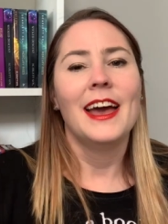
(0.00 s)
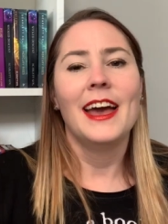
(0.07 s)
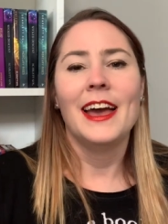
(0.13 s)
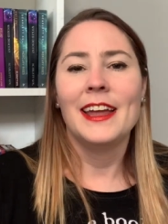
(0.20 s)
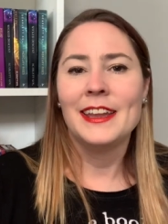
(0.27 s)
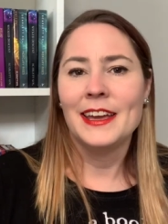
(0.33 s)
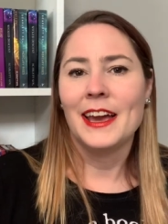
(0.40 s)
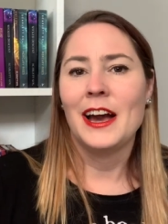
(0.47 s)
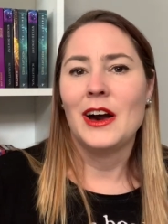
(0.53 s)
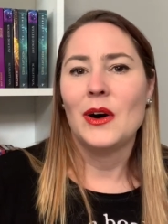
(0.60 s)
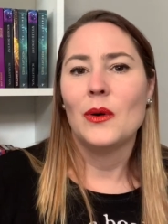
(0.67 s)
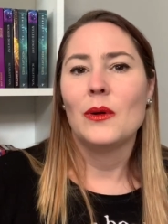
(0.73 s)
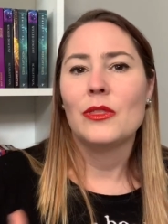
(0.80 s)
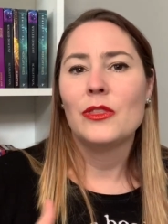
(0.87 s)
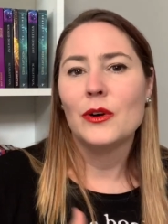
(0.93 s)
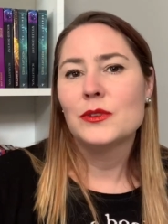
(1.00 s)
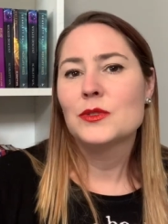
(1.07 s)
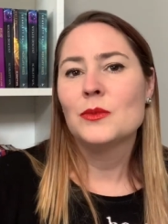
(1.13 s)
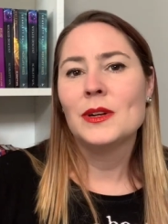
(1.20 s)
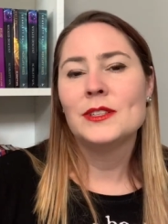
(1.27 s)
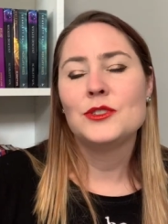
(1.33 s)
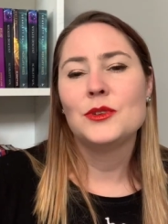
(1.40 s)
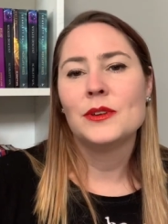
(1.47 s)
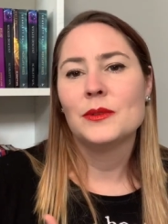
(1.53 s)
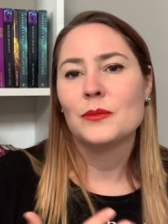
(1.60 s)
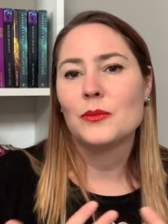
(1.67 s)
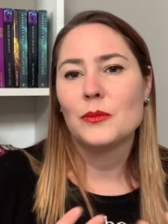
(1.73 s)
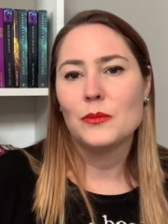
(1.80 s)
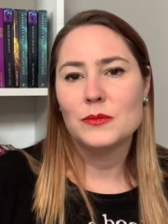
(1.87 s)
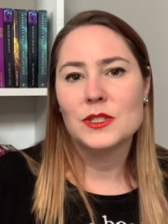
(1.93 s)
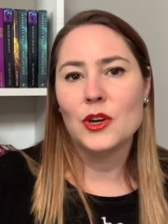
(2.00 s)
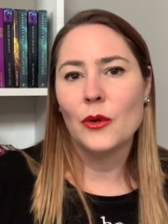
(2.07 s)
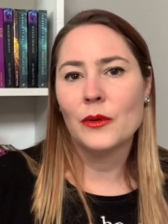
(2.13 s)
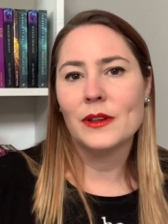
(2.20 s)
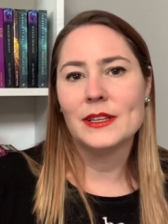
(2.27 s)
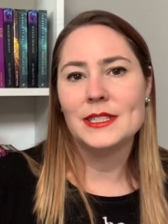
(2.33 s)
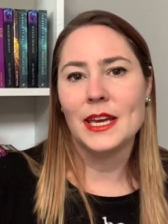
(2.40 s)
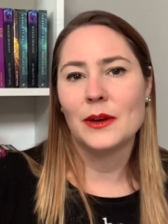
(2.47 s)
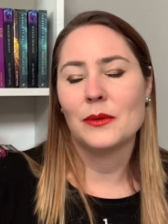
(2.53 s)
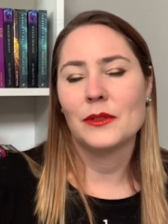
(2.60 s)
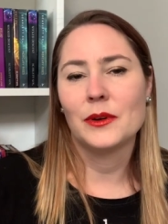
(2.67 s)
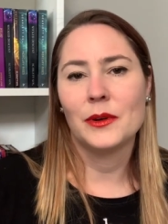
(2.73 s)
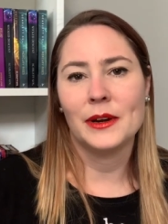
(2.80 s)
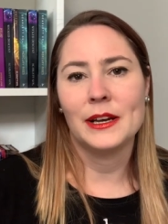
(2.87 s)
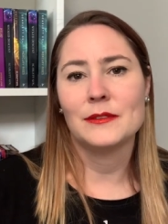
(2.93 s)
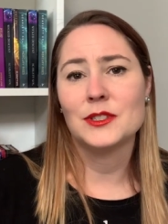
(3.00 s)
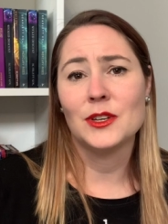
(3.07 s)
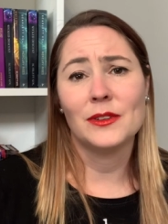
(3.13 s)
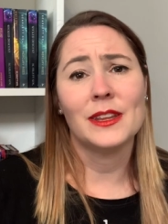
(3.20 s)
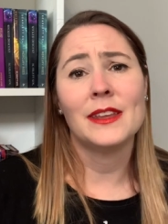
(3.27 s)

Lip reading: Anyhow, those ones you can totally take with a grain of salt,